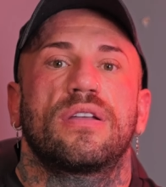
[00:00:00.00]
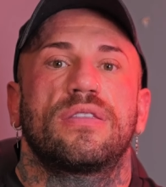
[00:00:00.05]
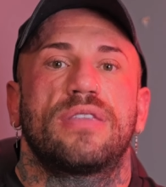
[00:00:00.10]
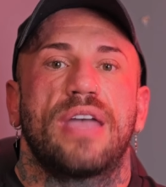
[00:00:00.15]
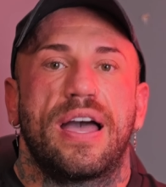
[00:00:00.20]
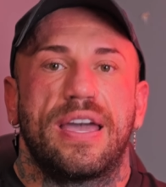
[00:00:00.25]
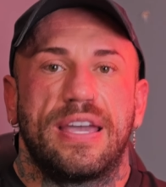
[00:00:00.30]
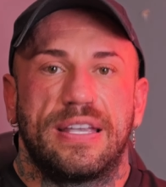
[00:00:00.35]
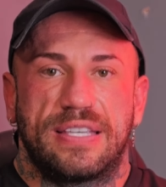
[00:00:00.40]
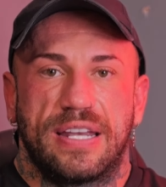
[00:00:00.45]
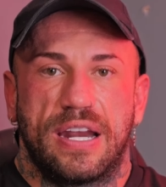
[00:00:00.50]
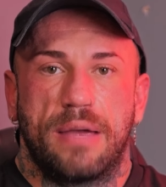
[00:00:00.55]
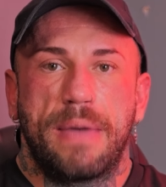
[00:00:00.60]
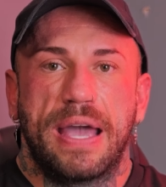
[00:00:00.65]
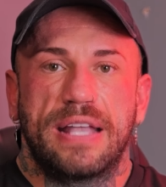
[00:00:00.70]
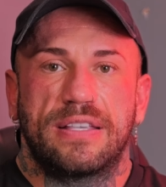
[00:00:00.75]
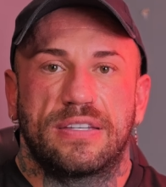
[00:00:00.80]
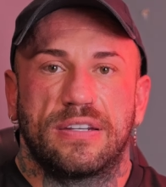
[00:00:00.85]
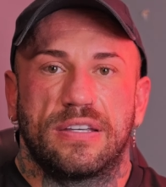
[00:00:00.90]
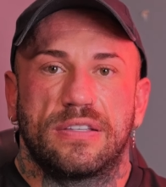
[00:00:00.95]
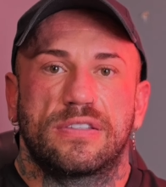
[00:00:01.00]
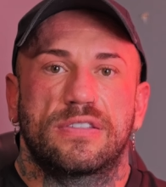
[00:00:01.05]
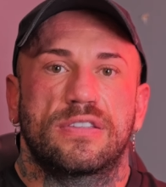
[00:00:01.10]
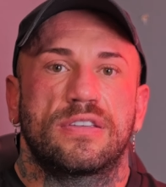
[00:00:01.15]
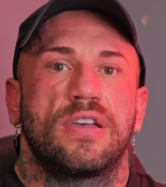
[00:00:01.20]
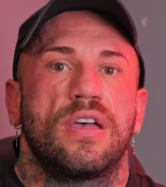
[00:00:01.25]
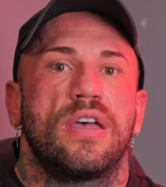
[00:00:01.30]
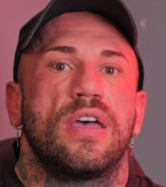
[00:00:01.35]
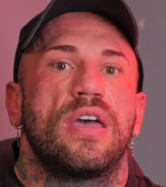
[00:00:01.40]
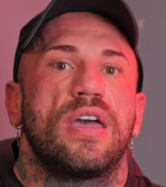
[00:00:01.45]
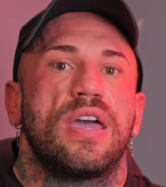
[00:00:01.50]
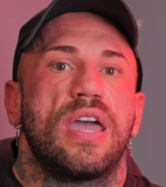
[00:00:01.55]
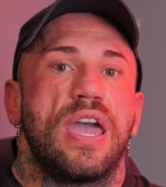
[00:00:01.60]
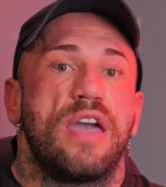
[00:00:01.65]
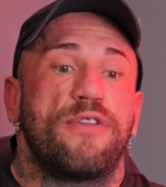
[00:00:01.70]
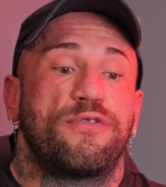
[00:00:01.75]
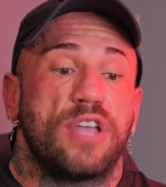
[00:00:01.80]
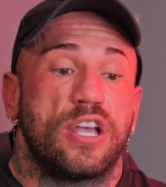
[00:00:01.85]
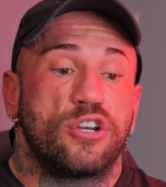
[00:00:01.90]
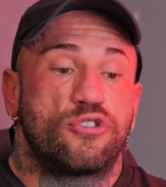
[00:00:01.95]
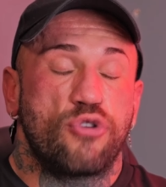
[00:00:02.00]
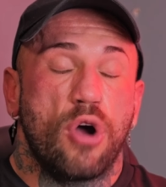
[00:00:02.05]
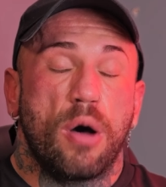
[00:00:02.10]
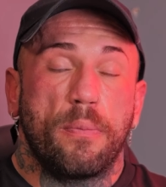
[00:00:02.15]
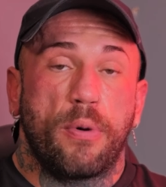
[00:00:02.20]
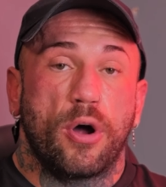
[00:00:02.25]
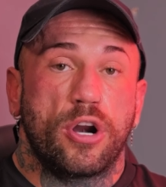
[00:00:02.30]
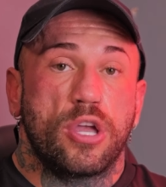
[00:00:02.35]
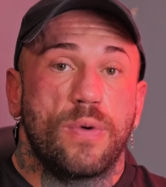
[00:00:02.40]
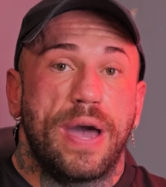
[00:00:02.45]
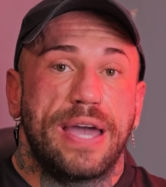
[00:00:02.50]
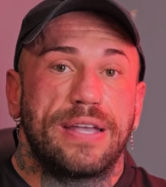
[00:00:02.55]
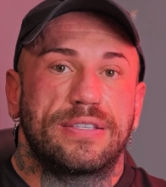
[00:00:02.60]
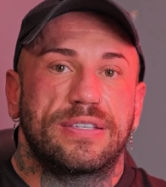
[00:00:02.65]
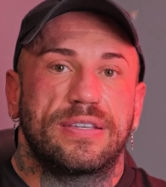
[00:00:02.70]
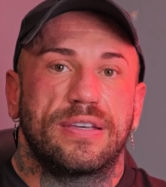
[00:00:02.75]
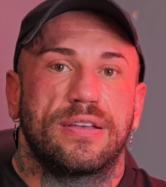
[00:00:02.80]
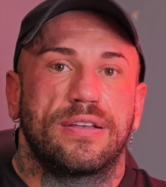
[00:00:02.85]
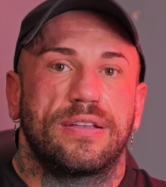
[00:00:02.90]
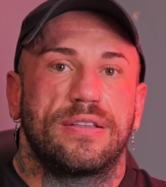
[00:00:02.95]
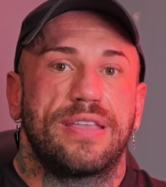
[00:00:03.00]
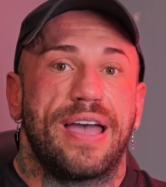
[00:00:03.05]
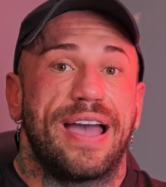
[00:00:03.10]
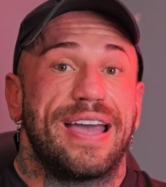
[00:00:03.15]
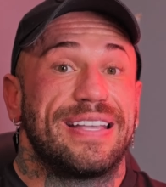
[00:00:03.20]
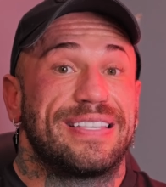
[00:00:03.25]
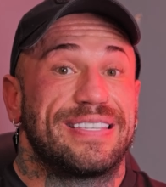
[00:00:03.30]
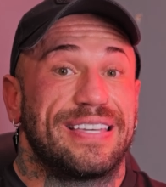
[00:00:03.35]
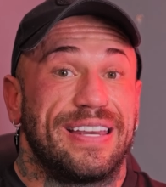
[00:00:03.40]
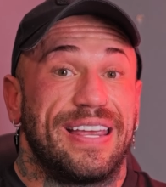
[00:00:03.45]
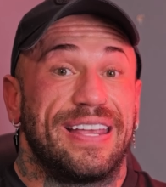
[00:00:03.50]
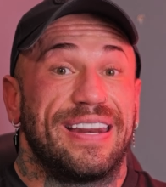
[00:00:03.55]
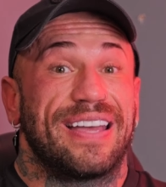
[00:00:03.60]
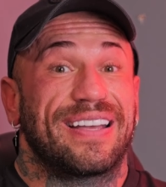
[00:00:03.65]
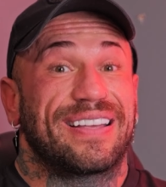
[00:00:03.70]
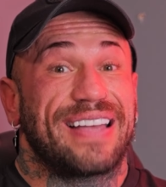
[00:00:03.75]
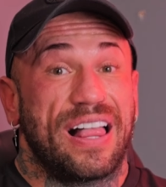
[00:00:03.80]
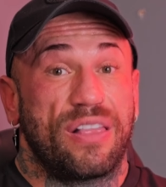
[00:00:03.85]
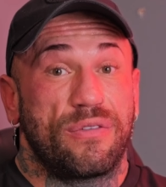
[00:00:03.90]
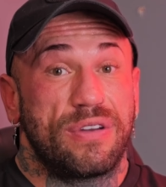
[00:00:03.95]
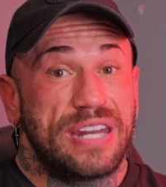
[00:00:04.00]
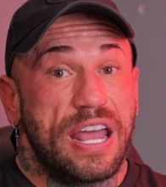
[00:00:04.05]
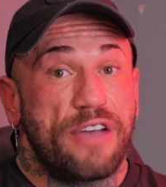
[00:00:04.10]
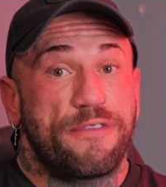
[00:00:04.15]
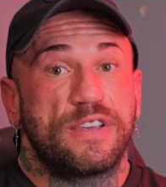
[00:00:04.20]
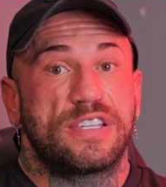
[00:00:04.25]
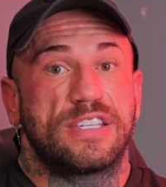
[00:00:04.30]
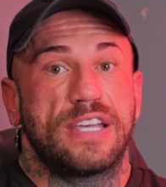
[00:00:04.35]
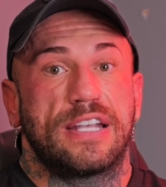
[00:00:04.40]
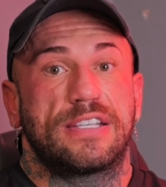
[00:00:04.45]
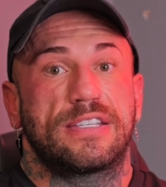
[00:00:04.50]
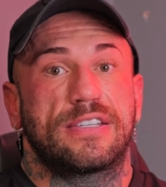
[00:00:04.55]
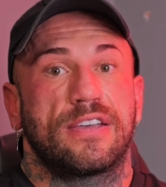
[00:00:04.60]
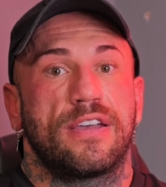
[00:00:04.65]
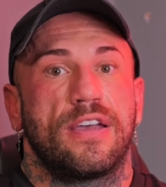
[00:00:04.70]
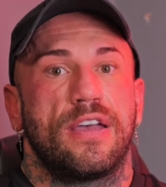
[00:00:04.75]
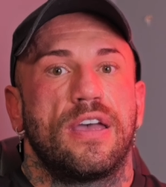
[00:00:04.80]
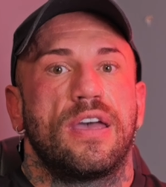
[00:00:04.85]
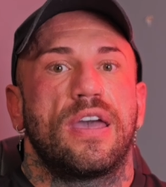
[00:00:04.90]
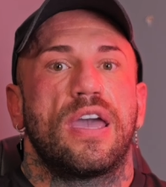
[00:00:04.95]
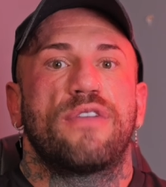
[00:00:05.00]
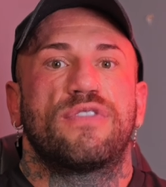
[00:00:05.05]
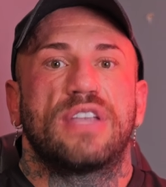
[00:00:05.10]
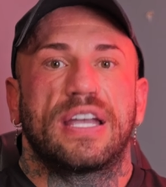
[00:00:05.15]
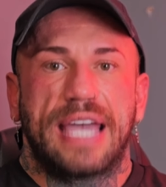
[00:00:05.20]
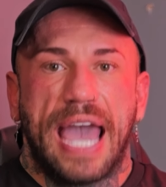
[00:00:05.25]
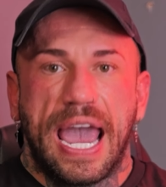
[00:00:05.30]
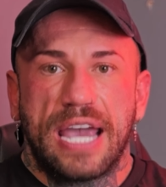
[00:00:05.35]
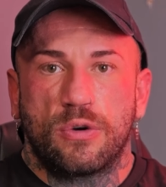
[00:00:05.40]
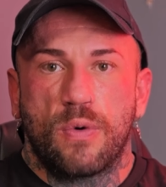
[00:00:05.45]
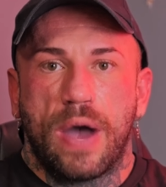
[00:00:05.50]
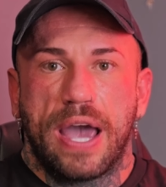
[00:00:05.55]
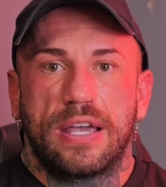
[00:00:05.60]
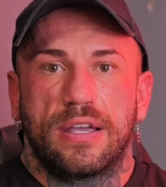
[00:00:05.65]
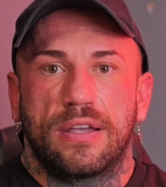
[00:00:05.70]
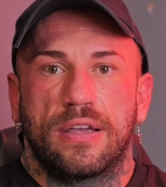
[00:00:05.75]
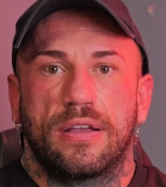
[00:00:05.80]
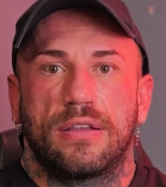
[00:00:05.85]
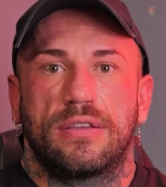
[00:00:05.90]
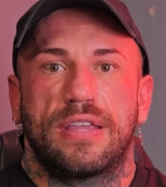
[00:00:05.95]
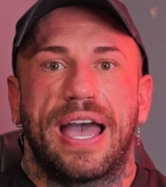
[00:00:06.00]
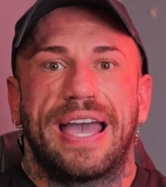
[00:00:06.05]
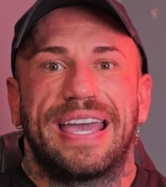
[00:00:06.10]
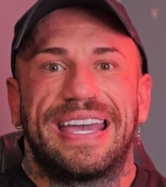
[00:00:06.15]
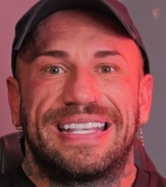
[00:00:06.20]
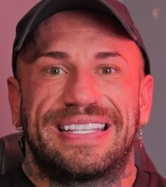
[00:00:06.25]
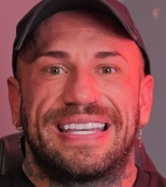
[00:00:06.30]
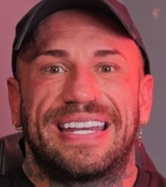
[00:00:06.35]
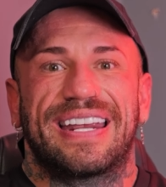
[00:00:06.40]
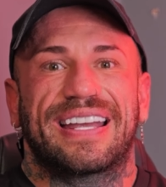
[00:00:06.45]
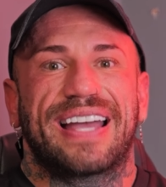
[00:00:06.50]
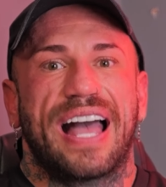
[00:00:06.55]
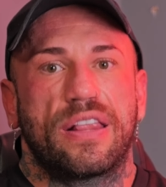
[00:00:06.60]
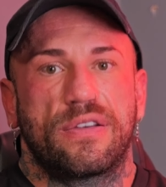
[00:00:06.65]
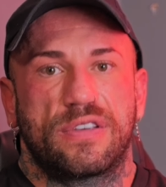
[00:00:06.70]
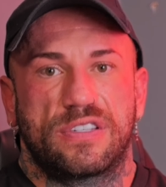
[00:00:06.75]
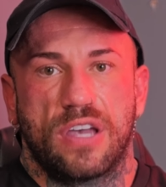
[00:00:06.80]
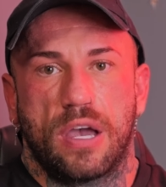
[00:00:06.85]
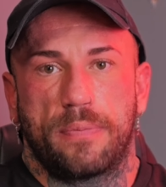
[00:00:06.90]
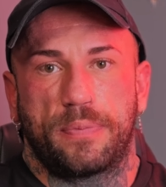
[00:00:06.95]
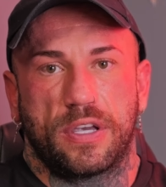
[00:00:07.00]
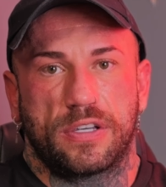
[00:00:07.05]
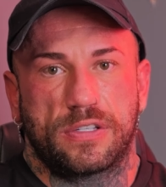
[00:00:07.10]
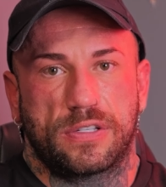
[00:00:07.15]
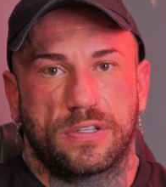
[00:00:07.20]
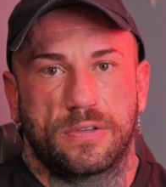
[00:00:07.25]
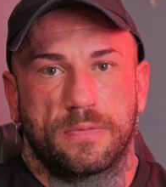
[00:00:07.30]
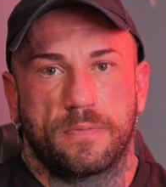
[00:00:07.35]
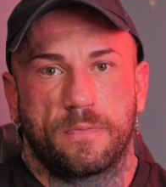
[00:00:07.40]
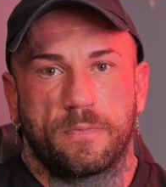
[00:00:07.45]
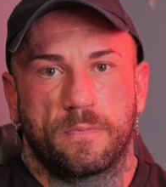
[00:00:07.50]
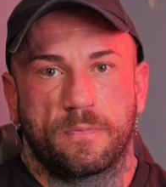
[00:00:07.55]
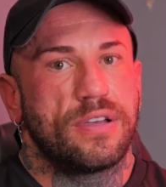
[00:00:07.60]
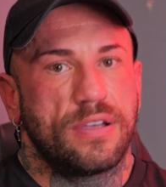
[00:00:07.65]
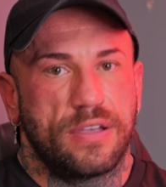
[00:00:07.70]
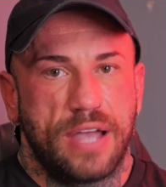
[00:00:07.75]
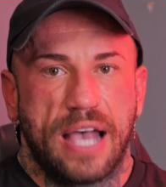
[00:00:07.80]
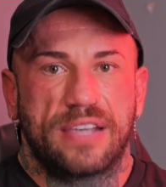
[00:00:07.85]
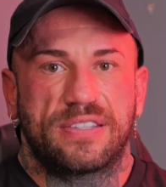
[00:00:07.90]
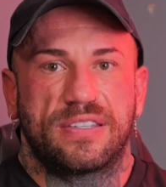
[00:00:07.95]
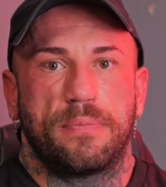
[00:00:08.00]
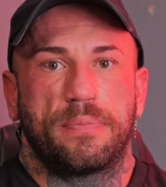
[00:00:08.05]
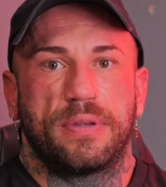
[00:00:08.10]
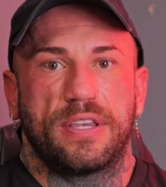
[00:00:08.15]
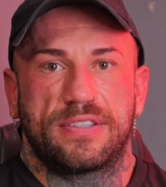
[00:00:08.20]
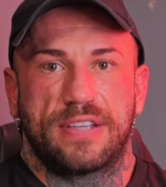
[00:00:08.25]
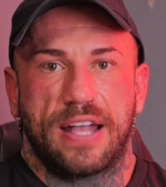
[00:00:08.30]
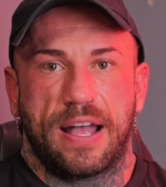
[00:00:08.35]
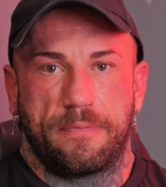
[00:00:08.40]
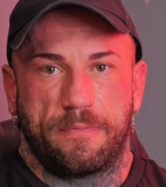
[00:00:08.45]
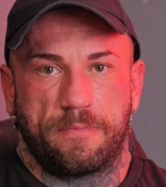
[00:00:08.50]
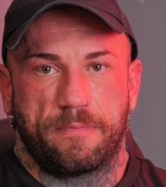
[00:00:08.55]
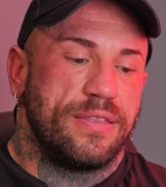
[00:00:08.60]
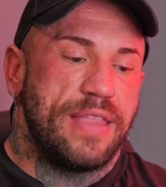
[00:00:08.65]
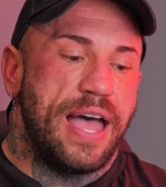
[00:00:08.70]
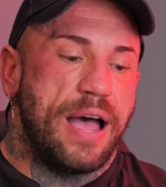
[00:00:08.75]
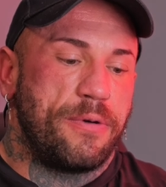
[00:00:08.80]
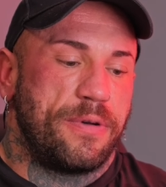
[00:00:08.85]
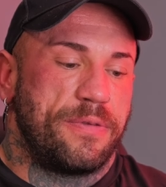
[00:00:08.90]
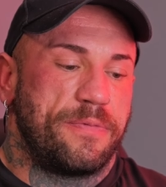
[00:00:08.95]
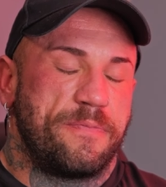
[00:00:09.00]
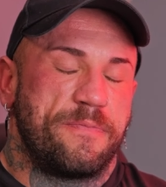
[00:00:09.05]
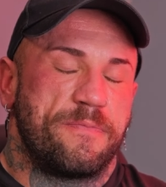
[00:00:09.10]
they are eating at maintenance. If they drop body weight, they are eating in a calorie deficit. If they gain weight, they are eating a calorie surplus. As simple as that. Now,